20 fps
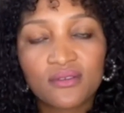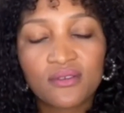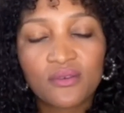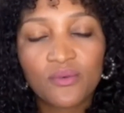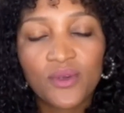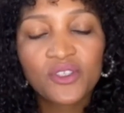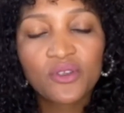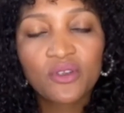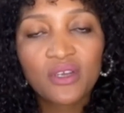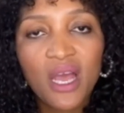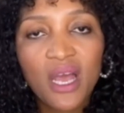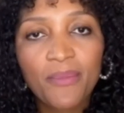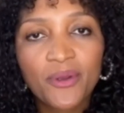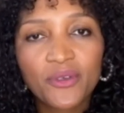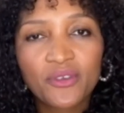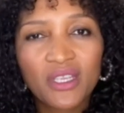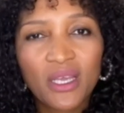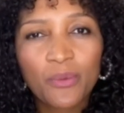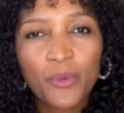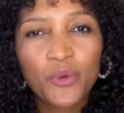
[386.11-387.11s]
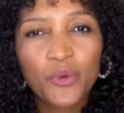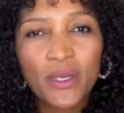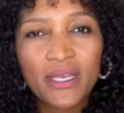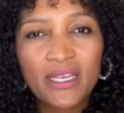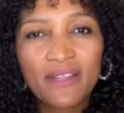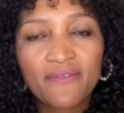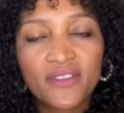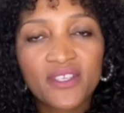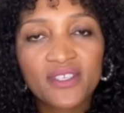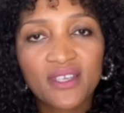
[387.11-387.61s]
what's going to happen to them when we
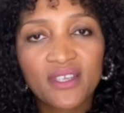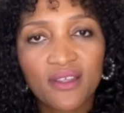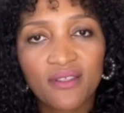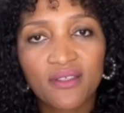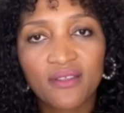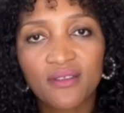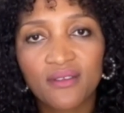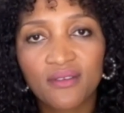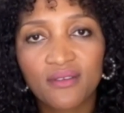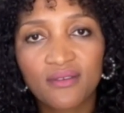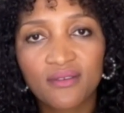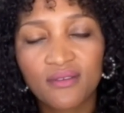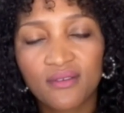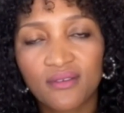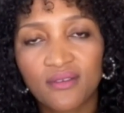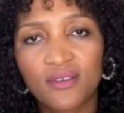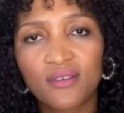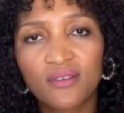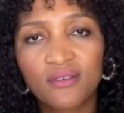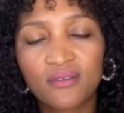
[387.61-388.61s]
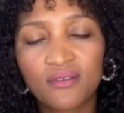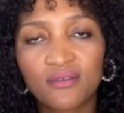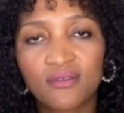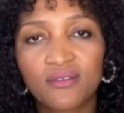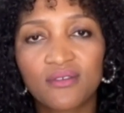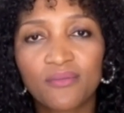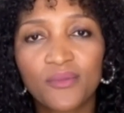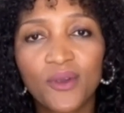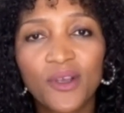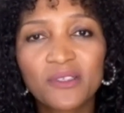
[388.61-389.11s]
leave this earth? You know,
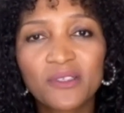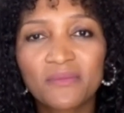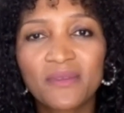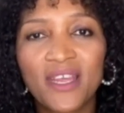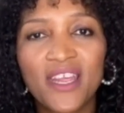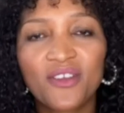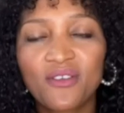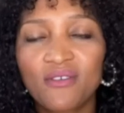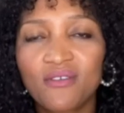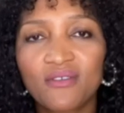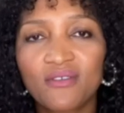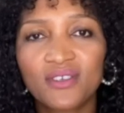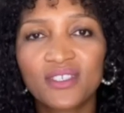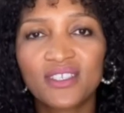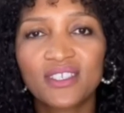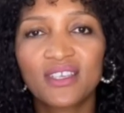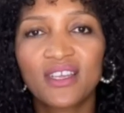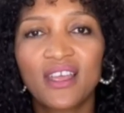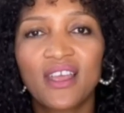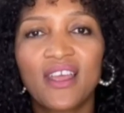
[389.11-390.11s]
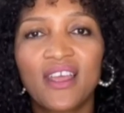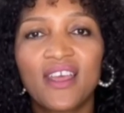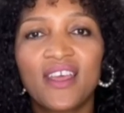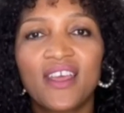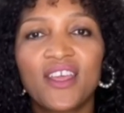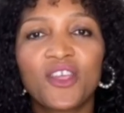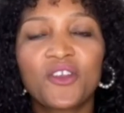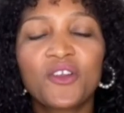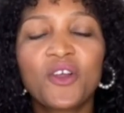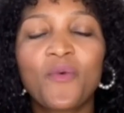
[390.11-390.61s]
because now
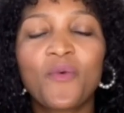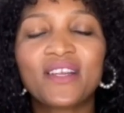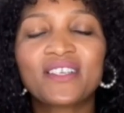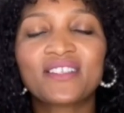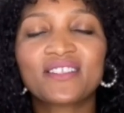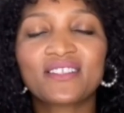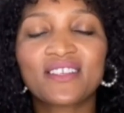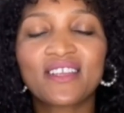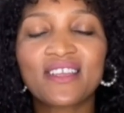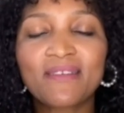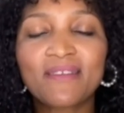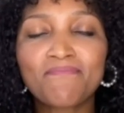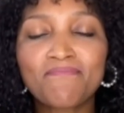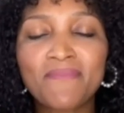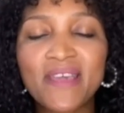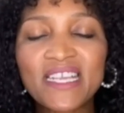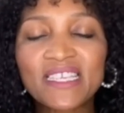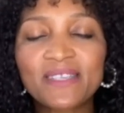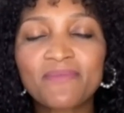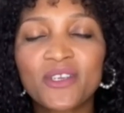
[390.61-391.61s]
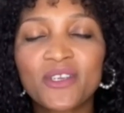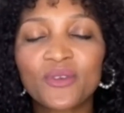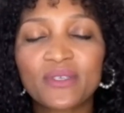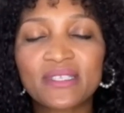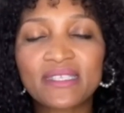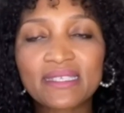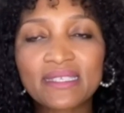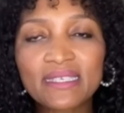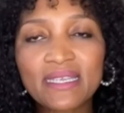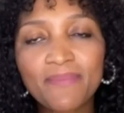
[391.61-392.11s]
you know what makes me to
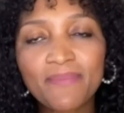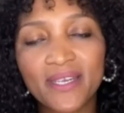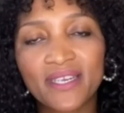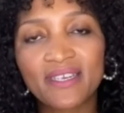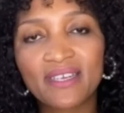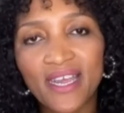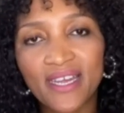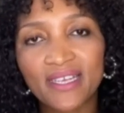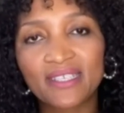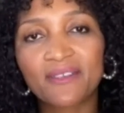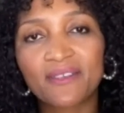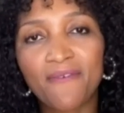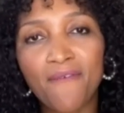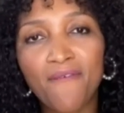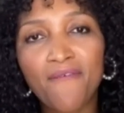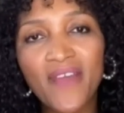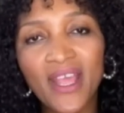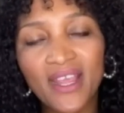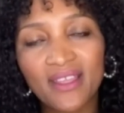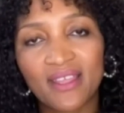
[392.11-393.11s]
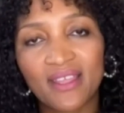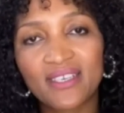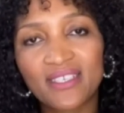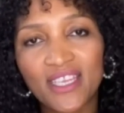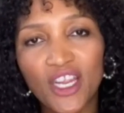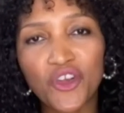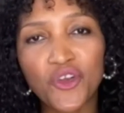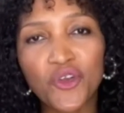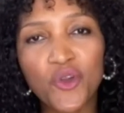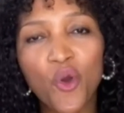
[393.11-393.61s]
sleep at night is the fact that
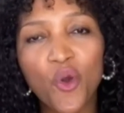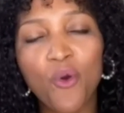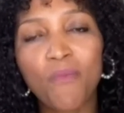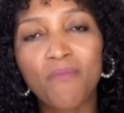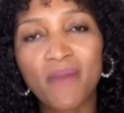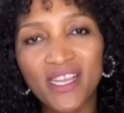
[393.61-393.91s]
I know